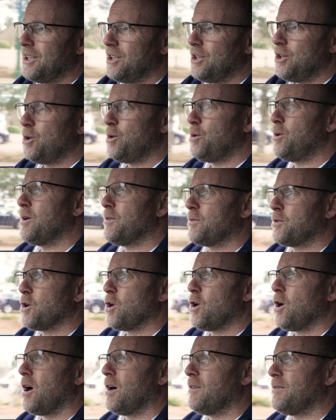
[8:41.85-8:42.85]
you have
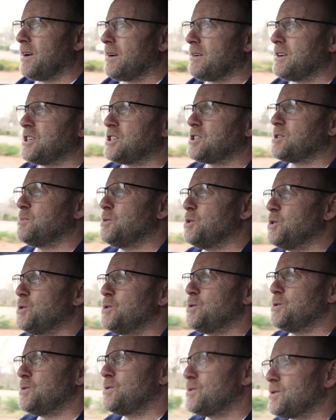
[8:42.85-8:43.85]
got a very
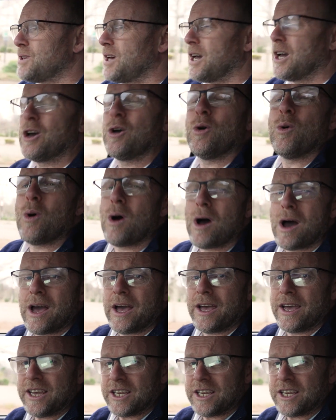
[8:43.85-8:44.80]
smooth and quiet